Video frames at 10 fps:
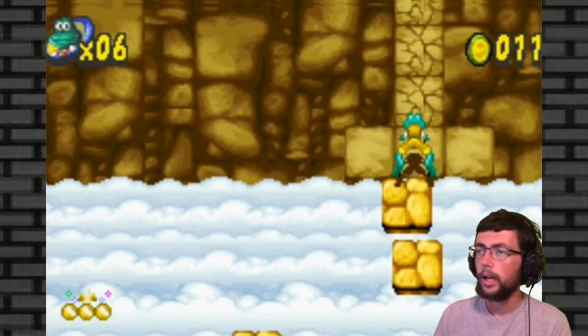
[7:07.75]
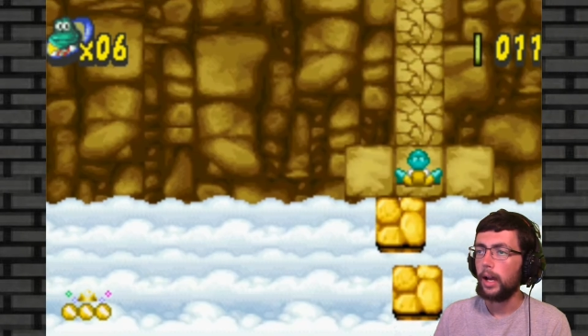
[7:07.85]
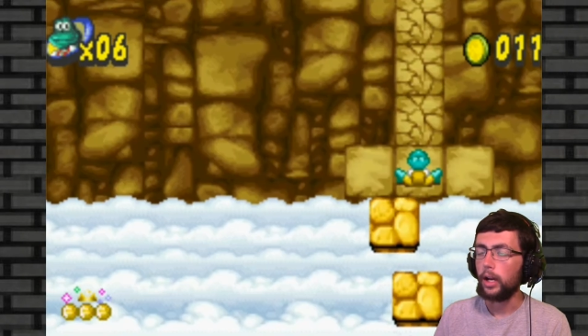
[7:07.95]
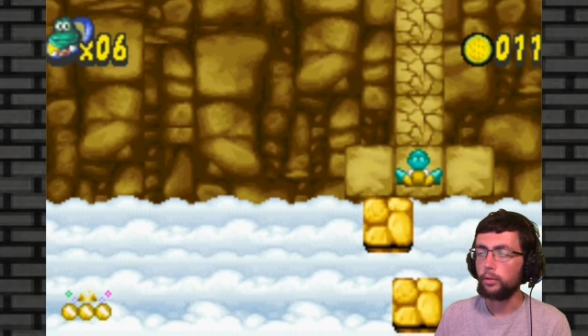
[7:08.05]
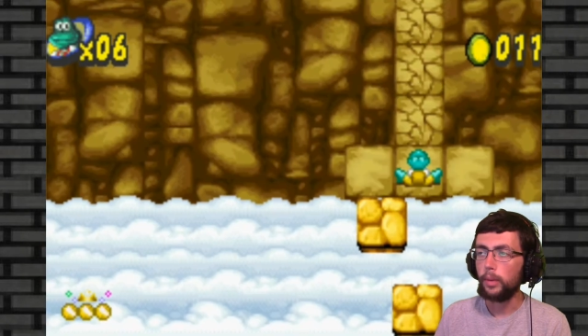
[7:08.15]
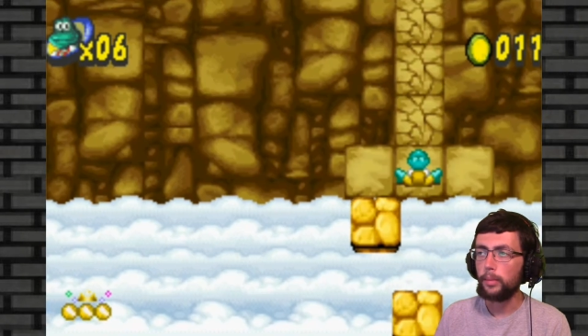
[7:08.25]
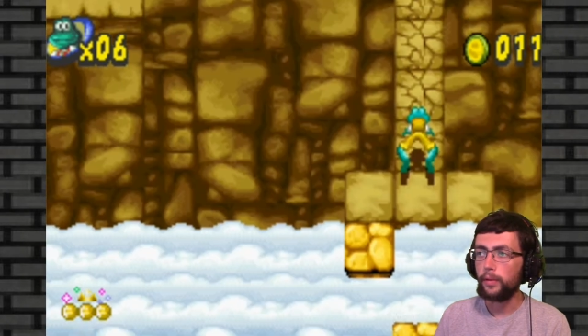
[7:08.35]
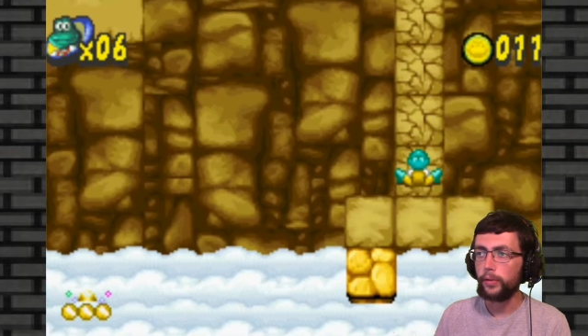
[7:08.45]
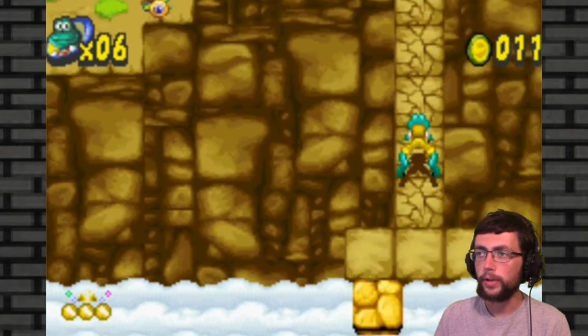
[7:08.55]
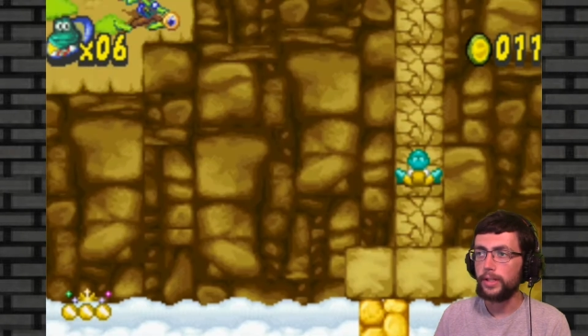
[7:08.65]
I don't remember
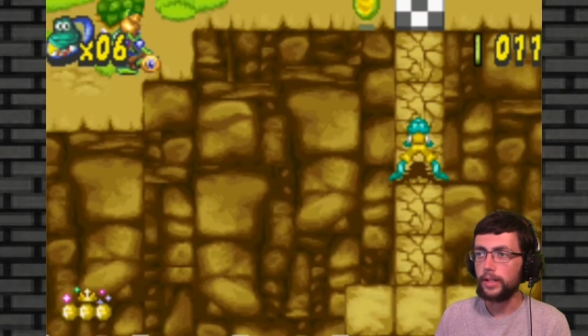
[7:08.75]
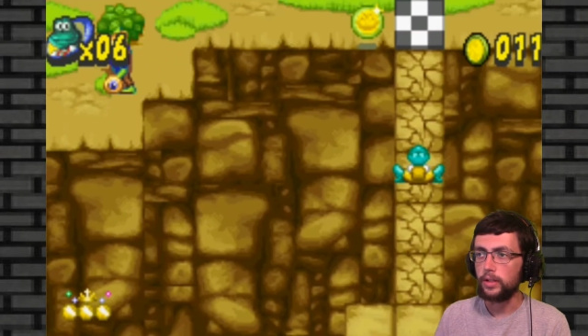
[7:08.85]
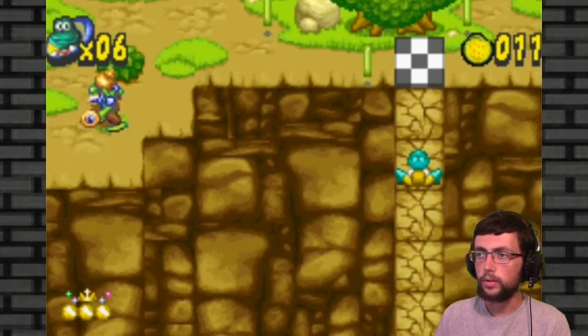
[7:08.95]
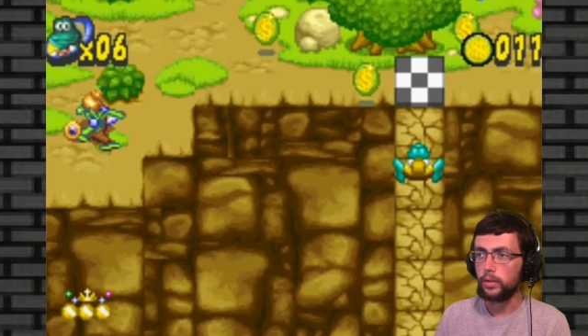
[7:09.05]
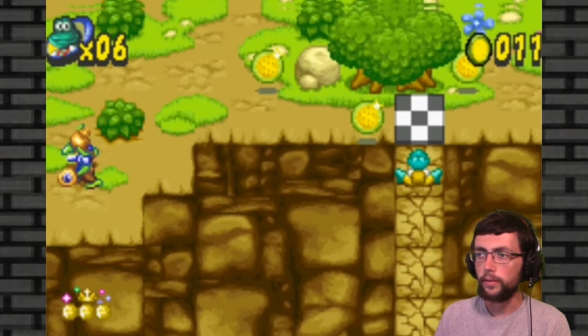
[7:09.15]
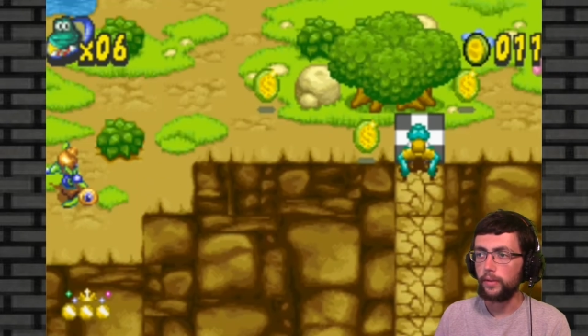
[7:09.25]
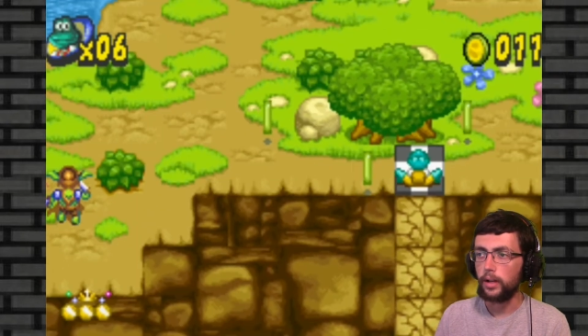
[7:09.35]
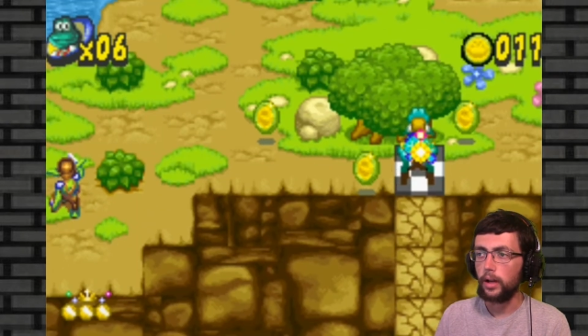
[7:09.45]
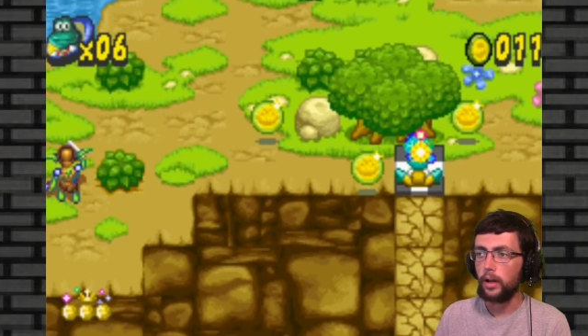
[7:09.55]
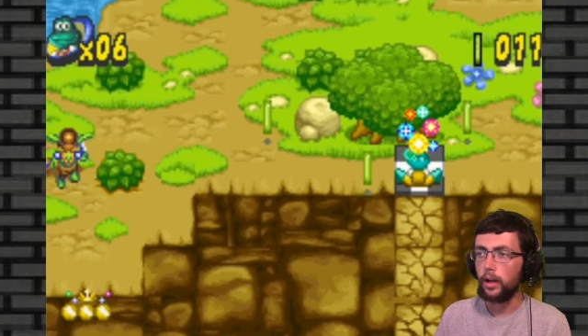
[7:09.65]
if there is any sort
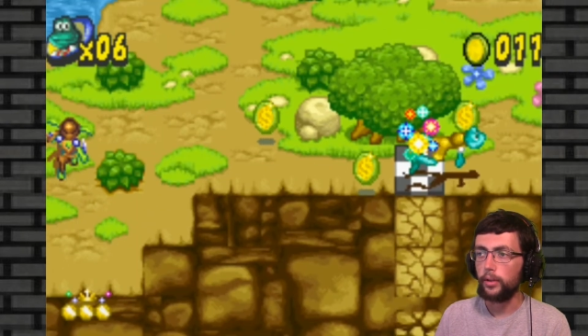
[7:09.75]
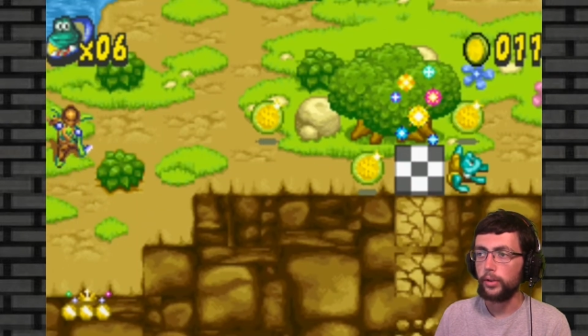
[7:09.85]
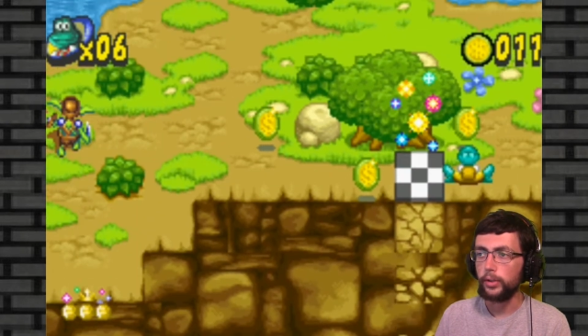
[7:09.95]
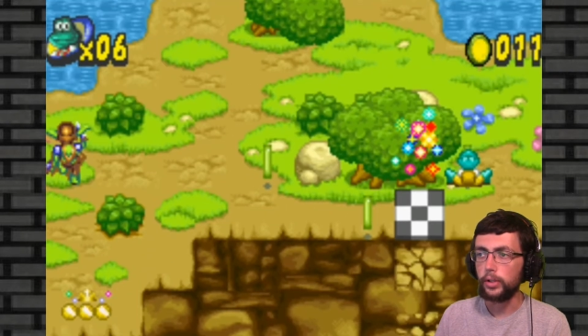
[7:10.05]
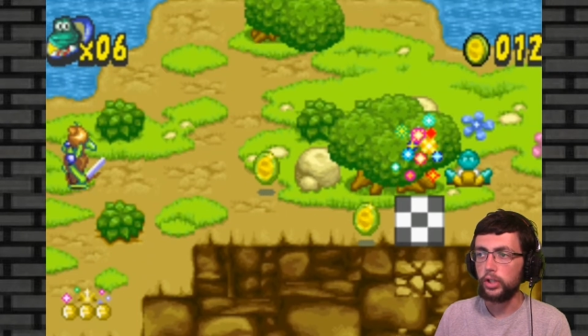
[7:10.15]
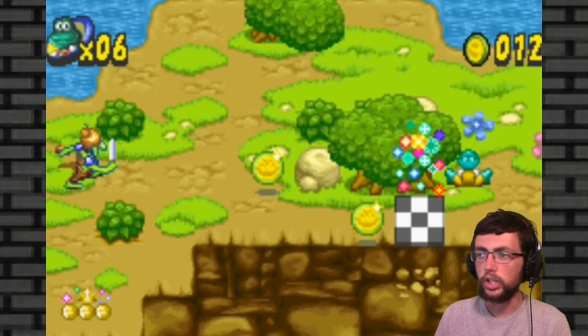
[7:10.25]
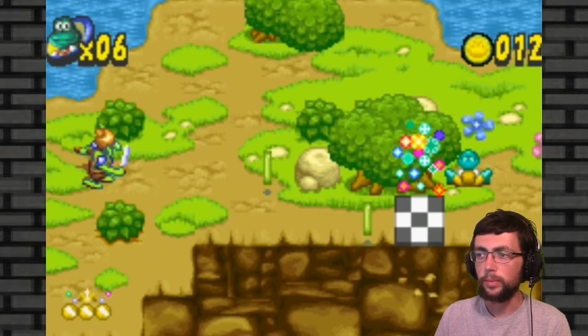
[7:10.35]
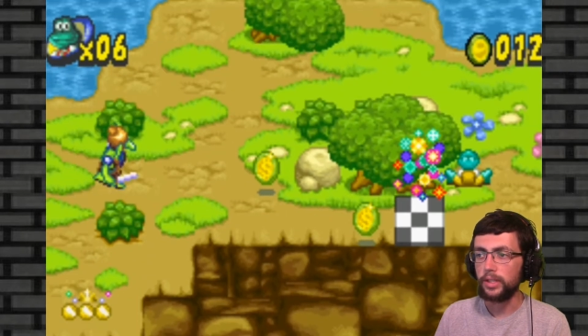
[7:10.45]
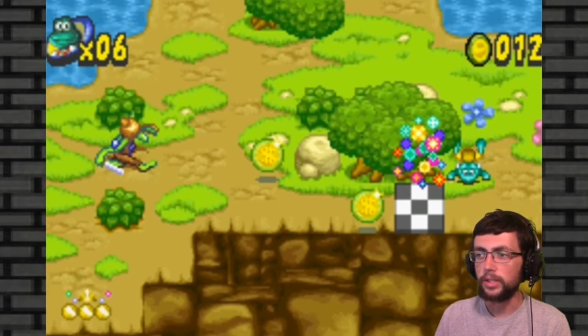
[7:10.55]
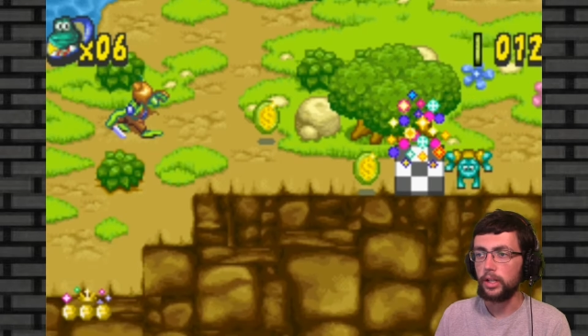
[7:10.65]
of other
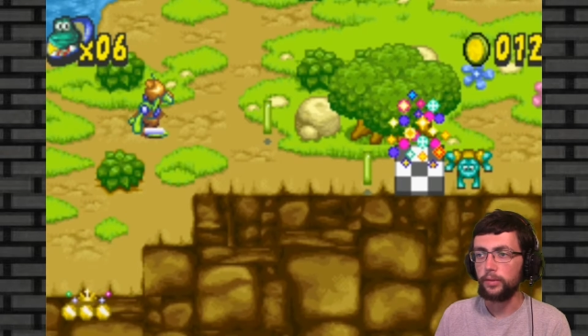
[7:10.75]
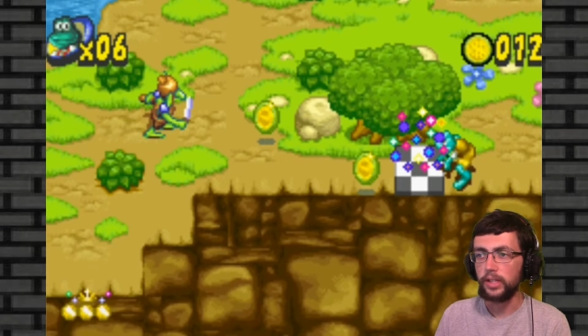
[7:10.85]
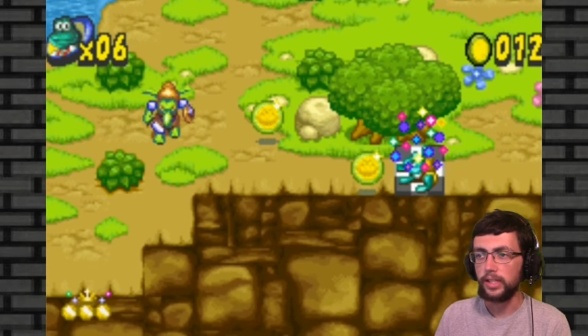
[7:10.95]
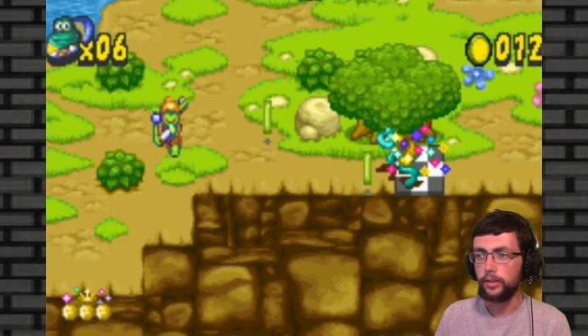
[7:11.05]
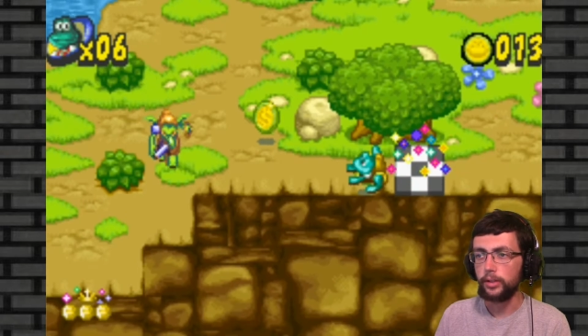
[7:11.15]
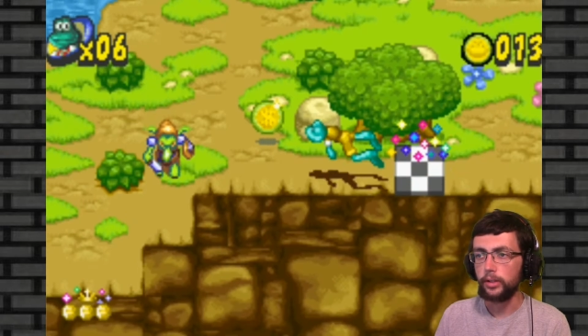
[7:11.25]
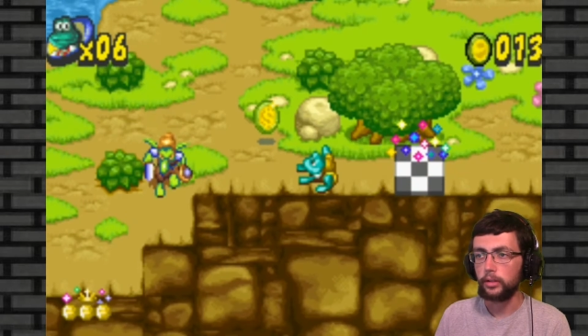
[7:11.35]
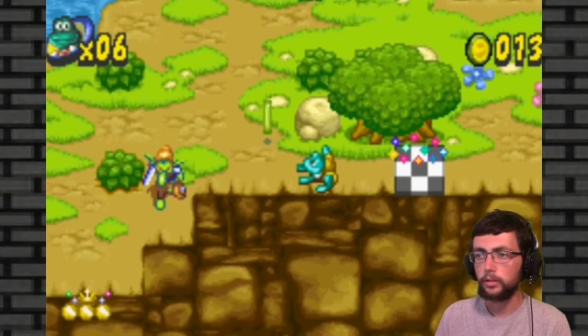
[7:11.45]
achievement stuff that's out there.